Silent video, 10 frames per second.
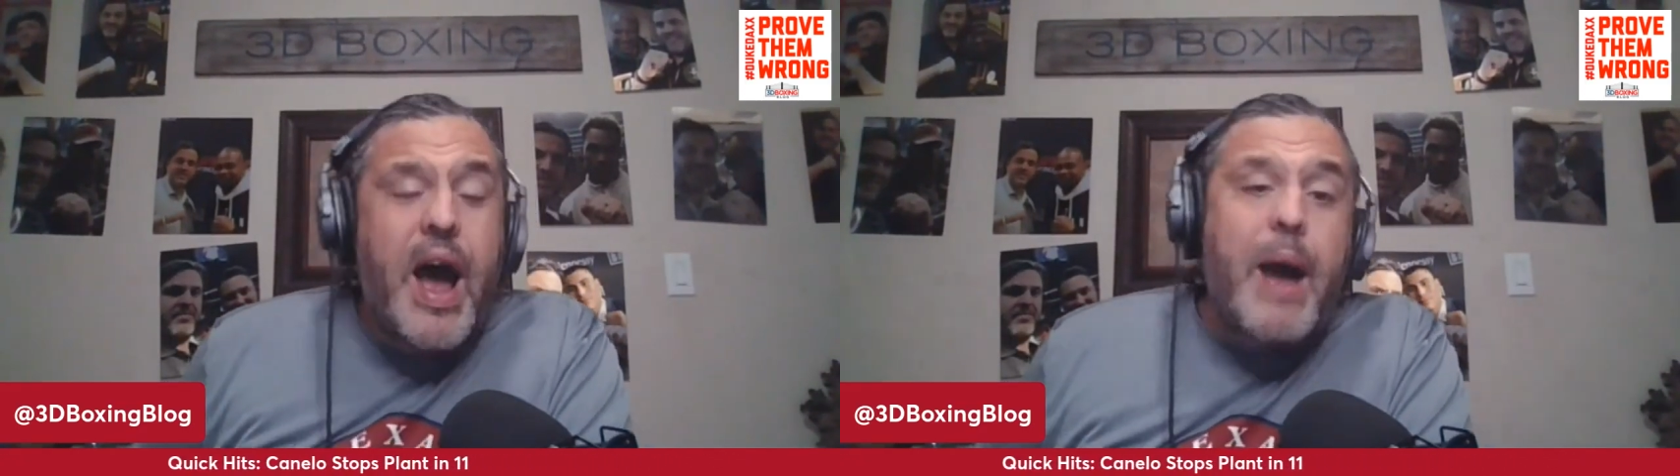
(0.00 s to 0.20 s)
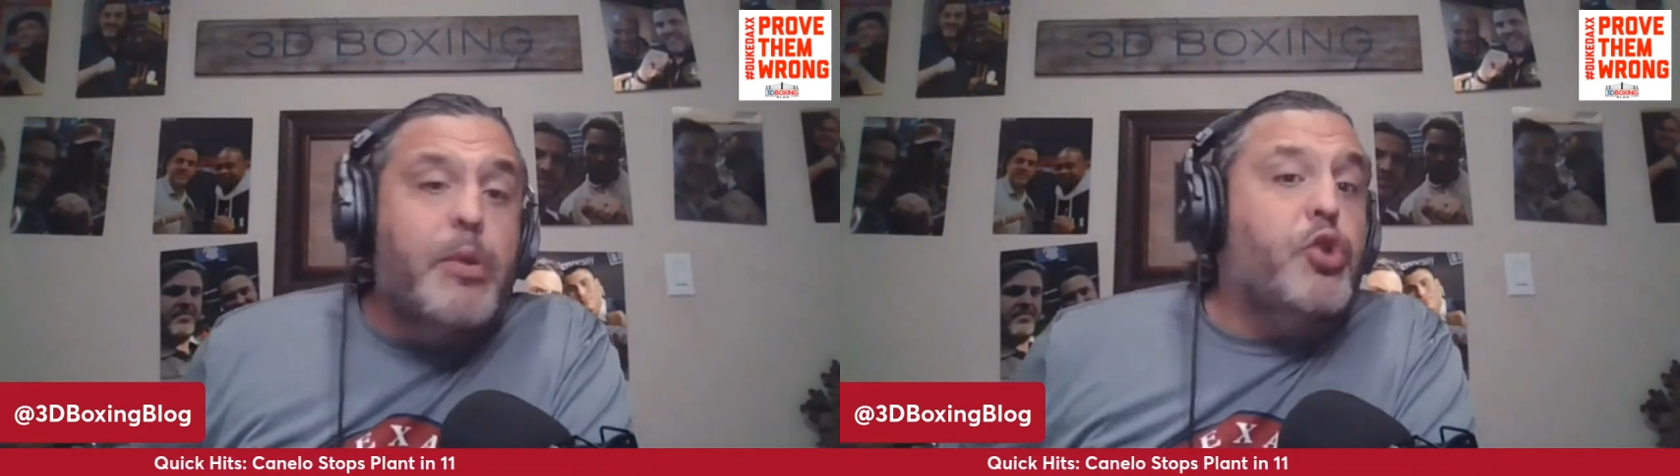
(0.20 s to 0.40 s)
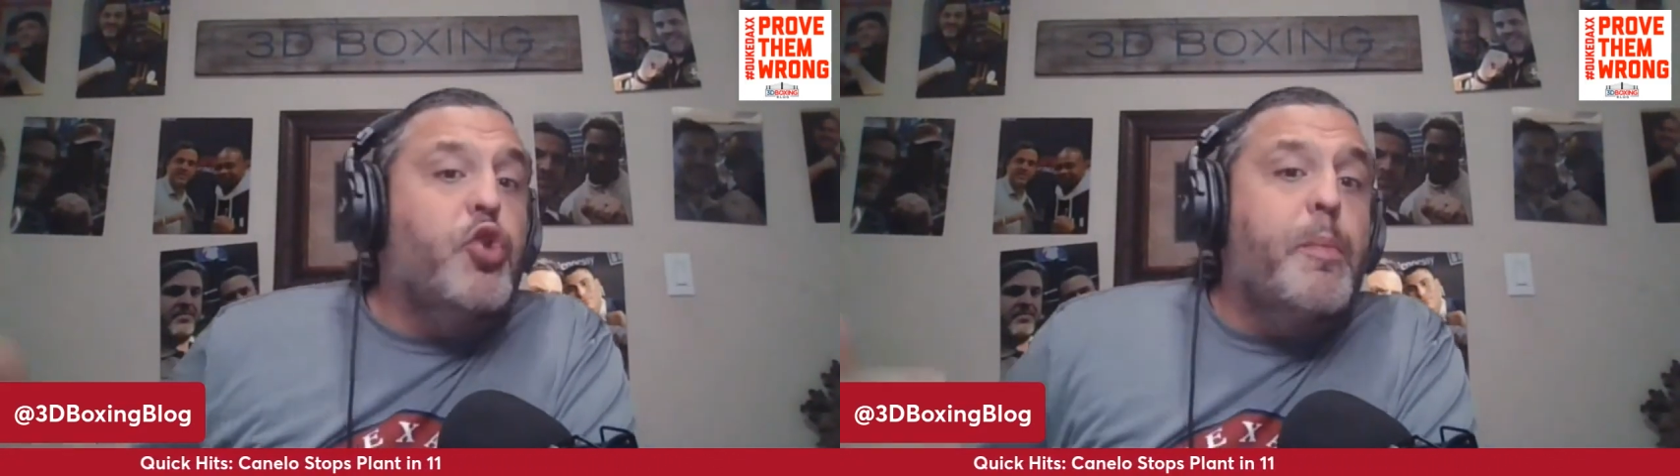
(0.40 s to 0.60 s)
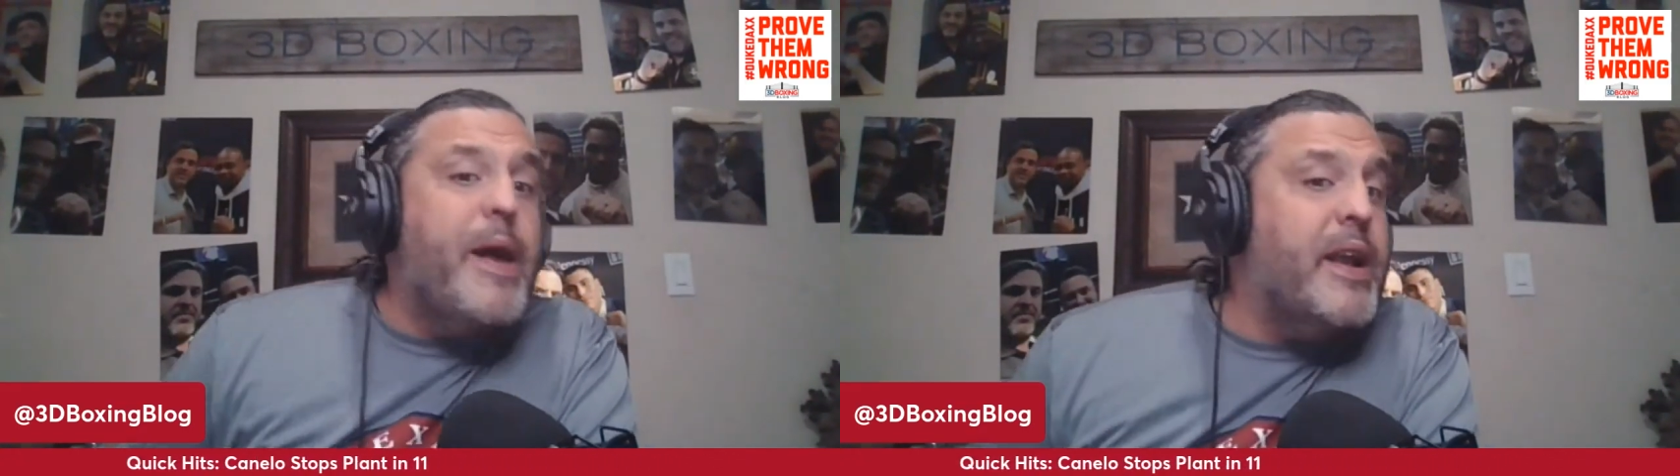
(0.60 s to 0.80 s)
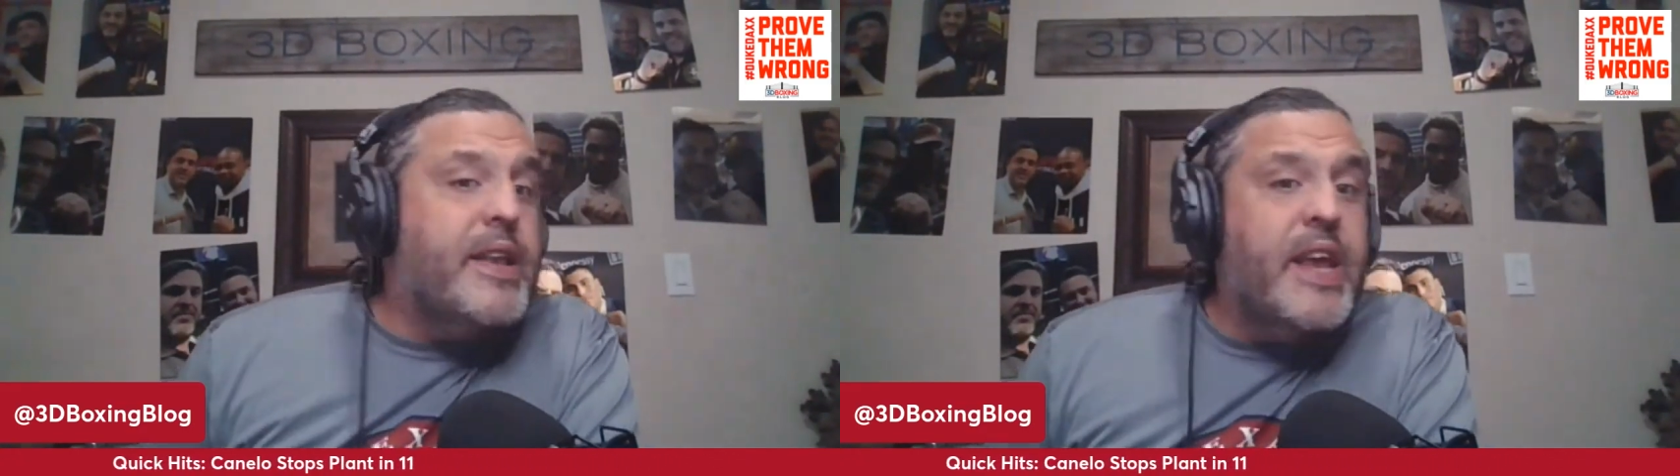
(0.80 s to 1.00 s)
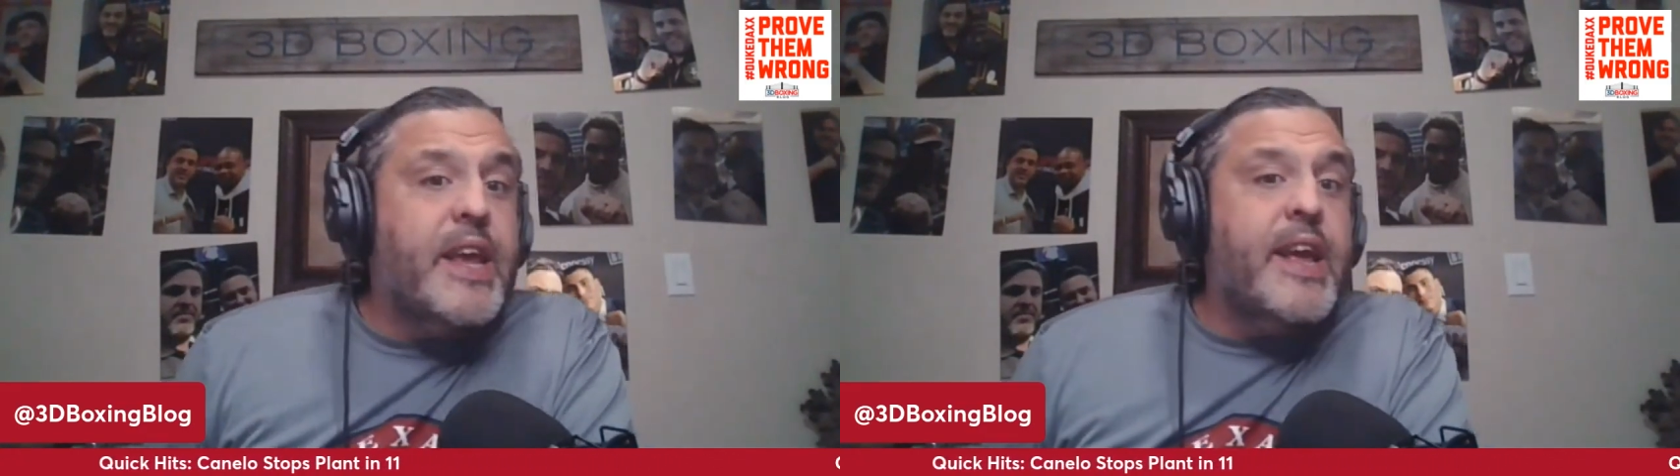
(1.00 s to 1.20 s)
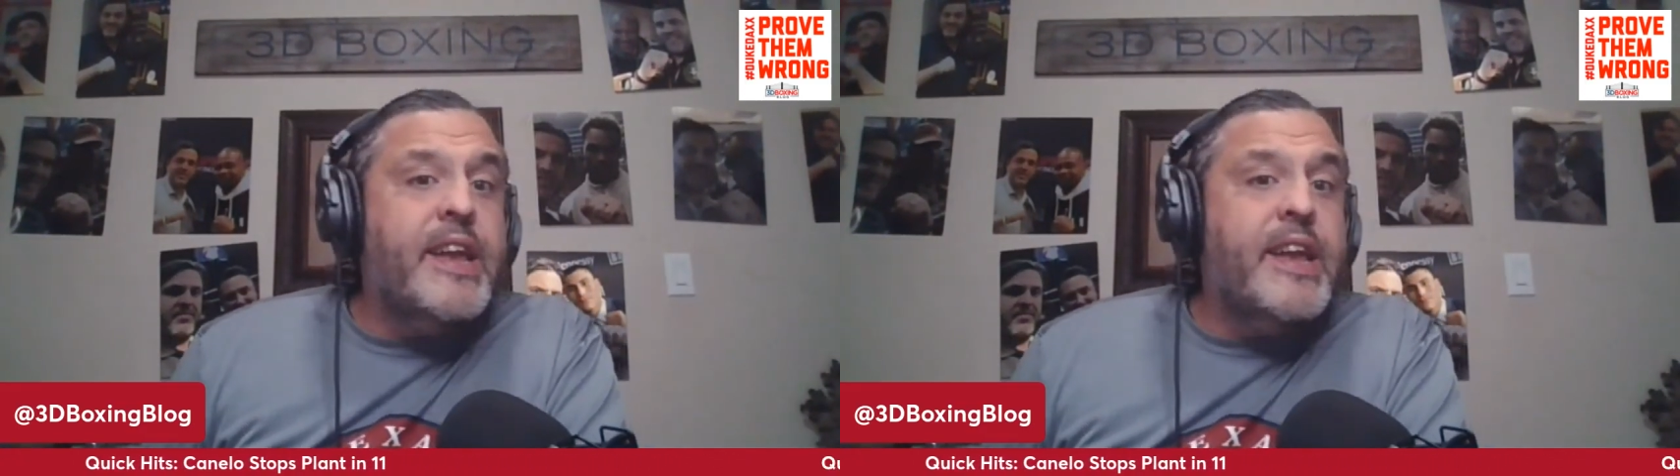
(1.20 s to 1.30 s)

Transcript: I mean, you better dig